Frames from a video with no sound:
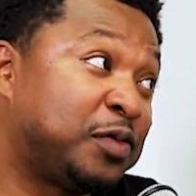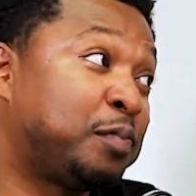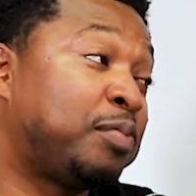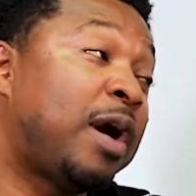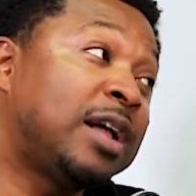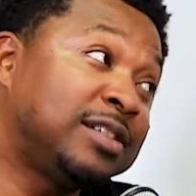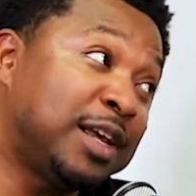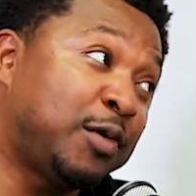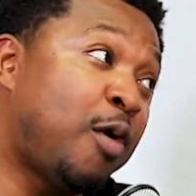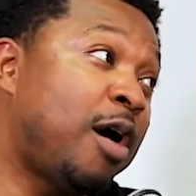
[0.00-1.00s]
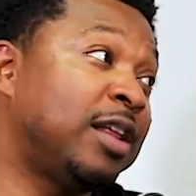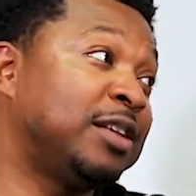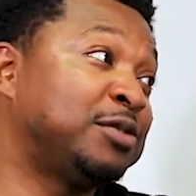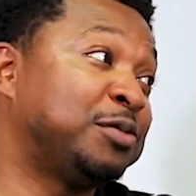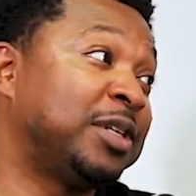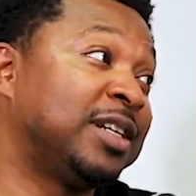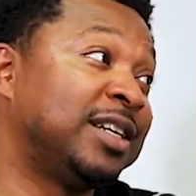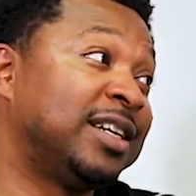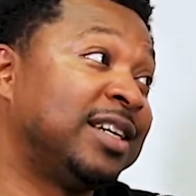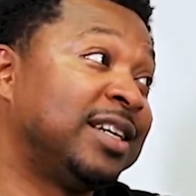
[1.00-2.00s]
Prior to that quad injury,
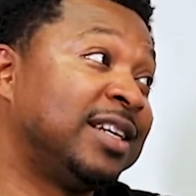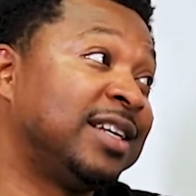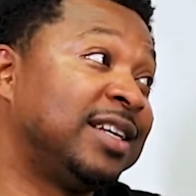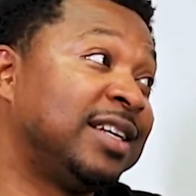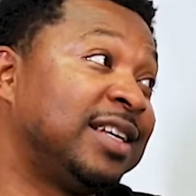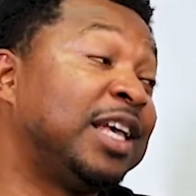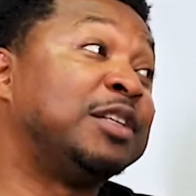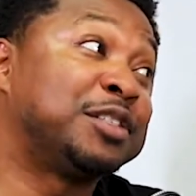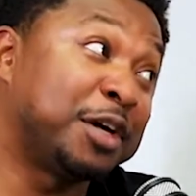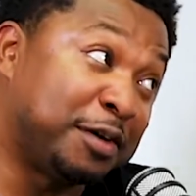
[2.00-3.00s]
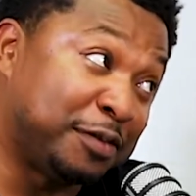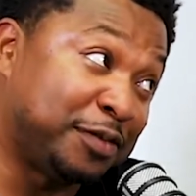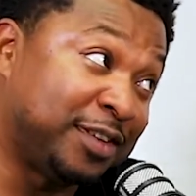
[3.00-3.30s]
he's tough.